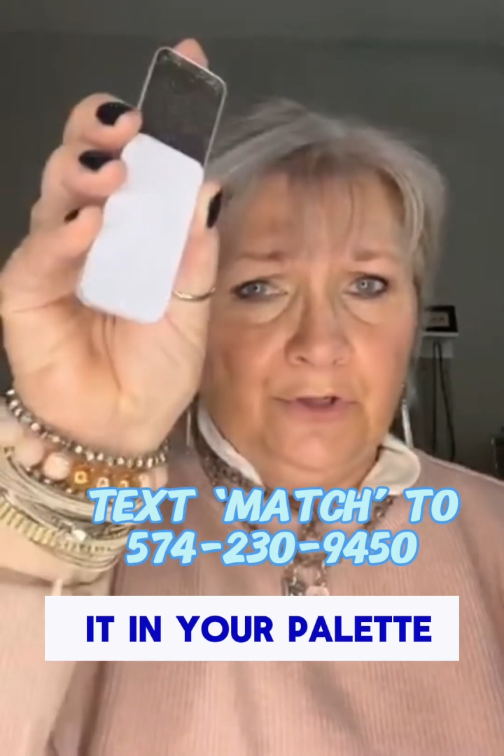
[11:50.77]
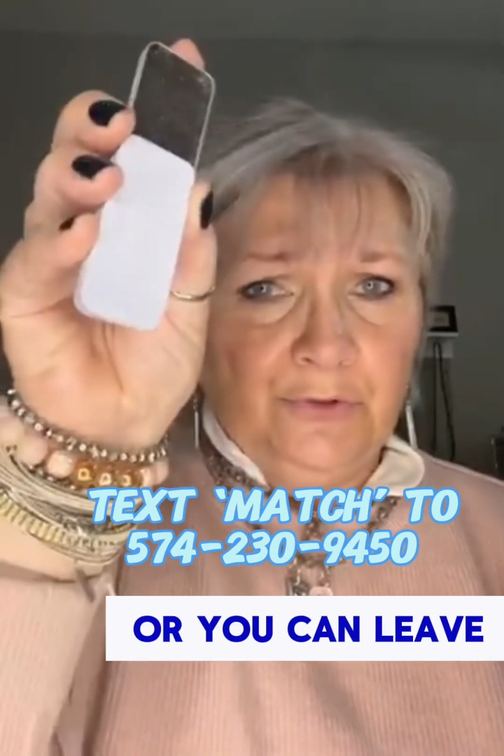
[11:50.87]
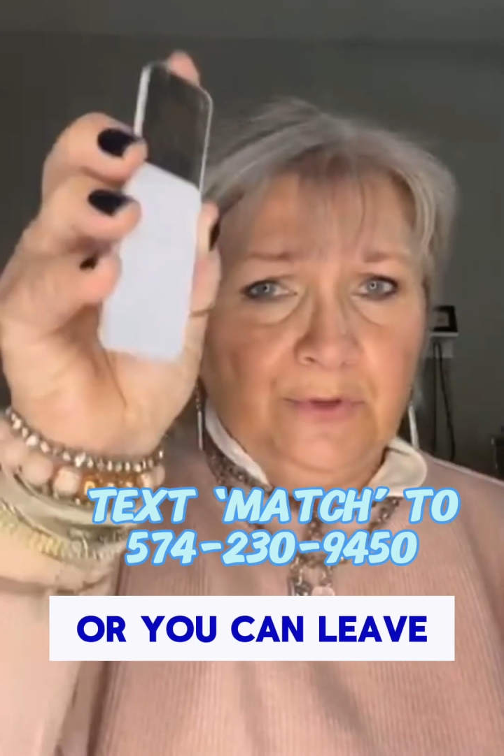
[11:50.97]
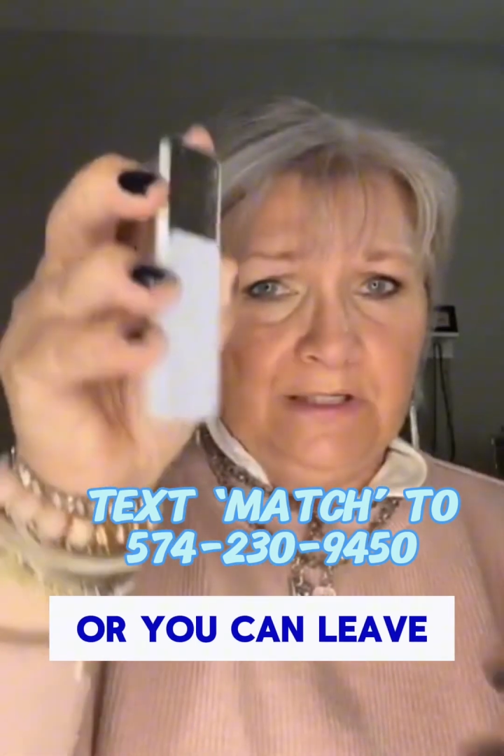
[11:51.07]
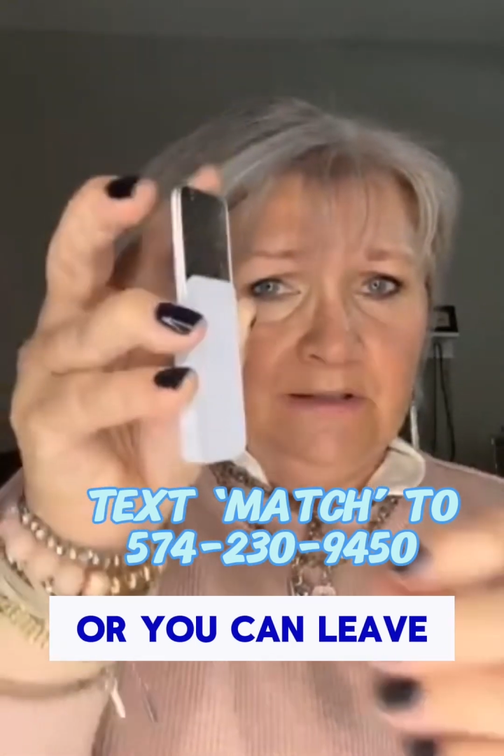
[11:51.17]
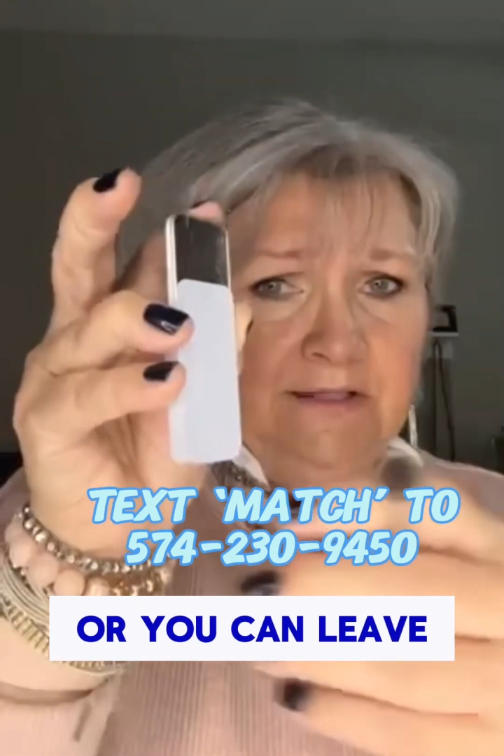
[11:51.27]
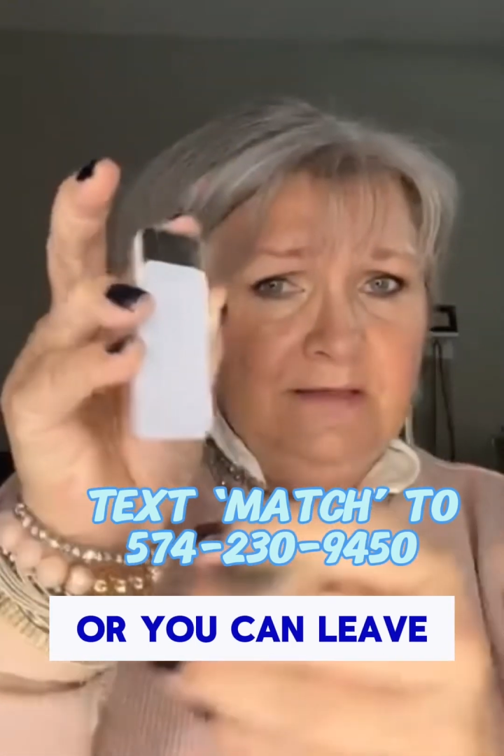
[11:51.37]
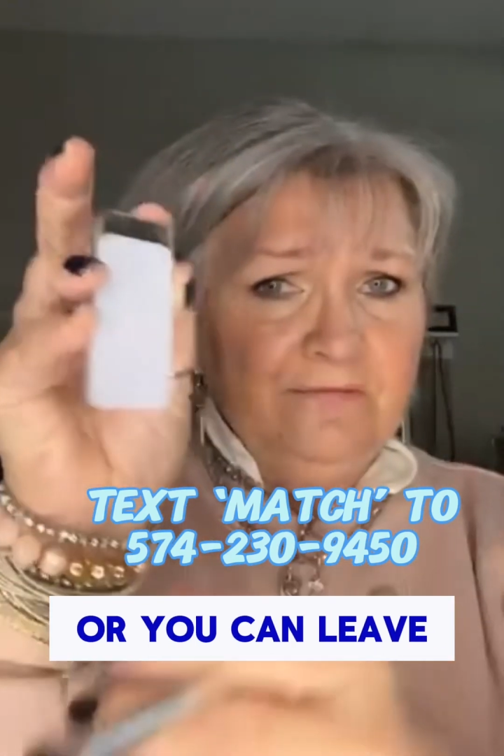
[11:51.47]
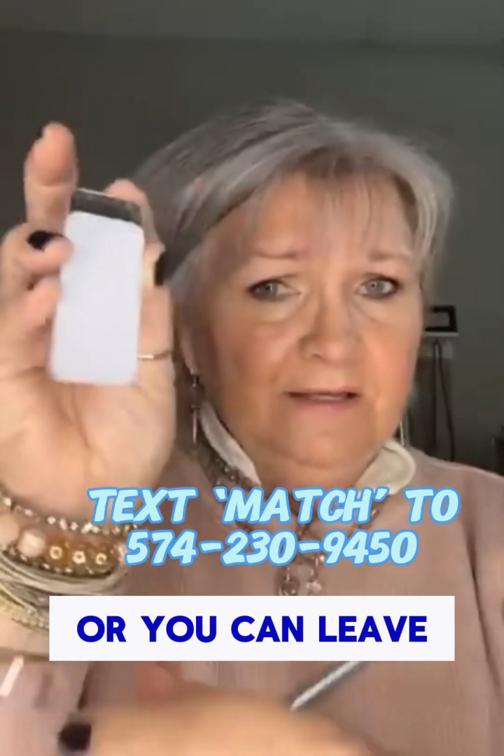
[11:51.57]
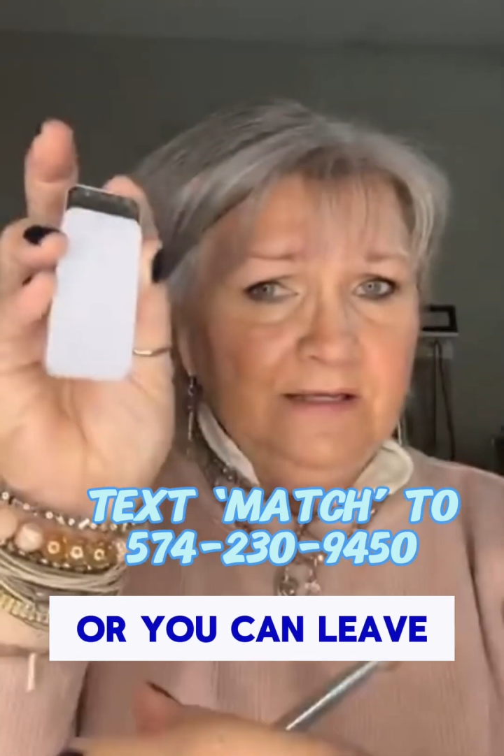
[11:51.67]
or you can
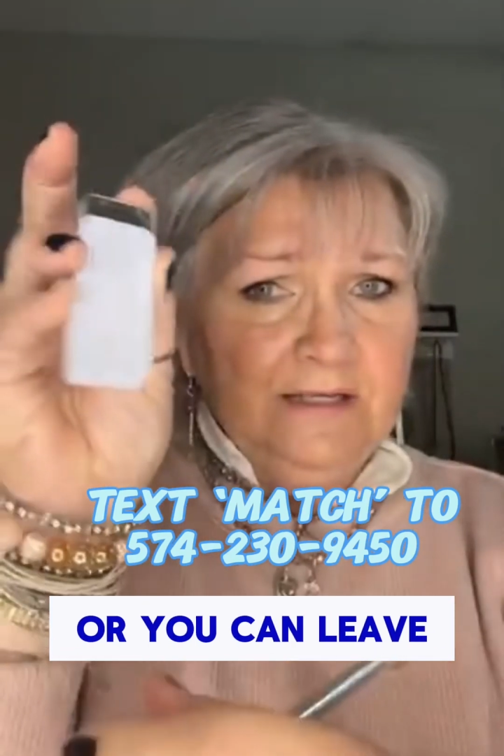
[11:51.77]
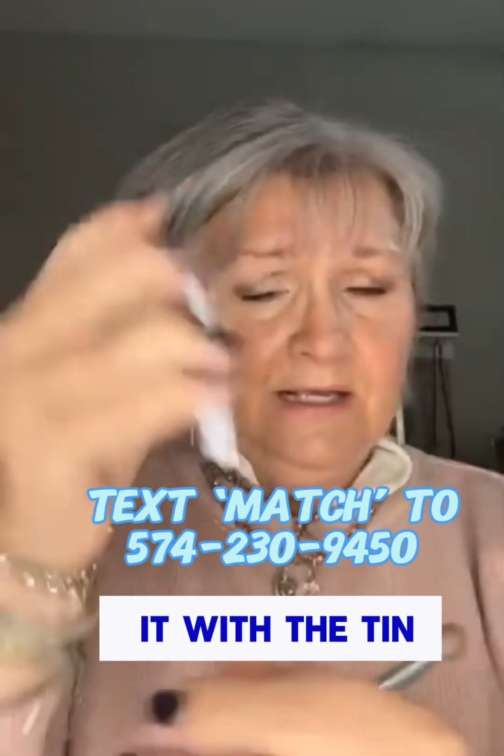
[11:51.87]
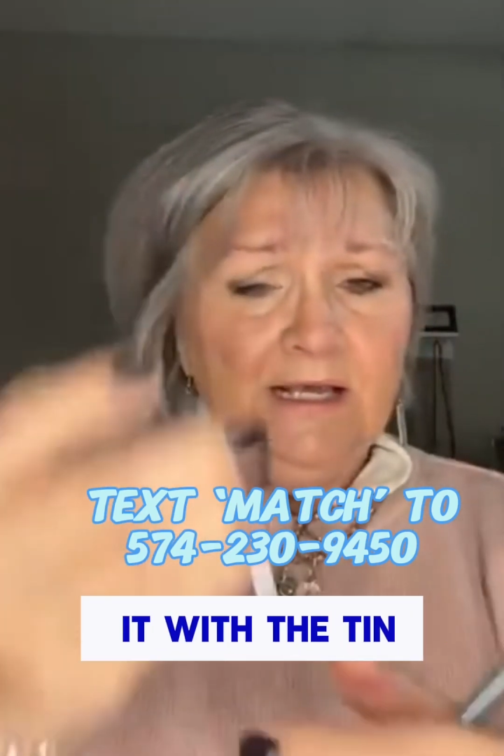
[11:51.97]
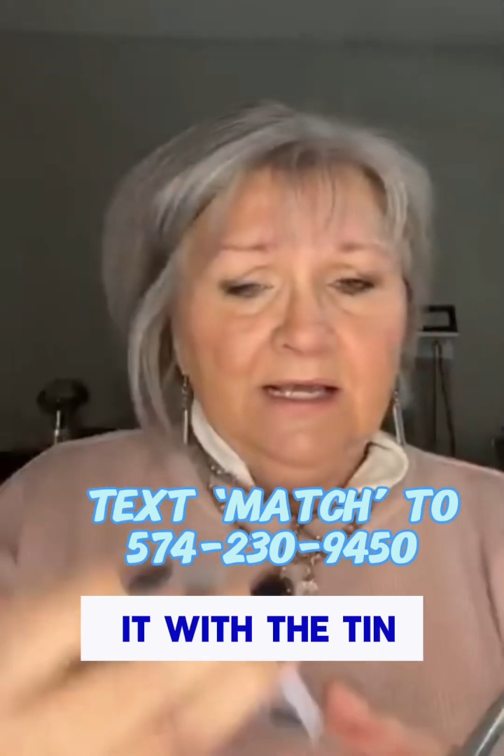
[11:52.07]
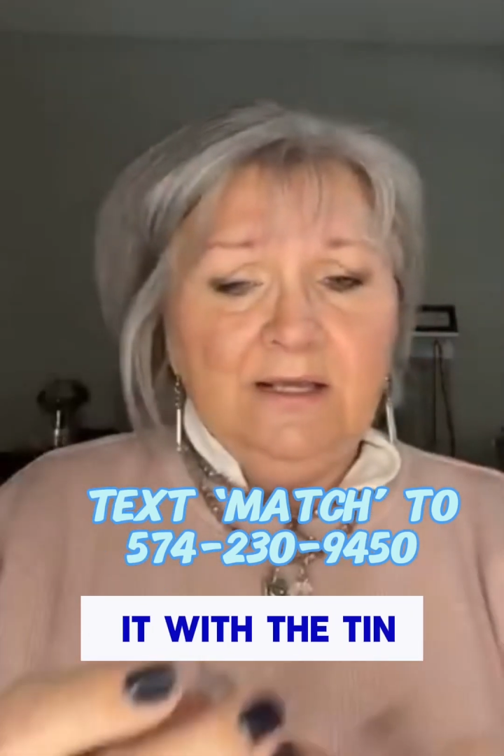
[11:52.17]
leave it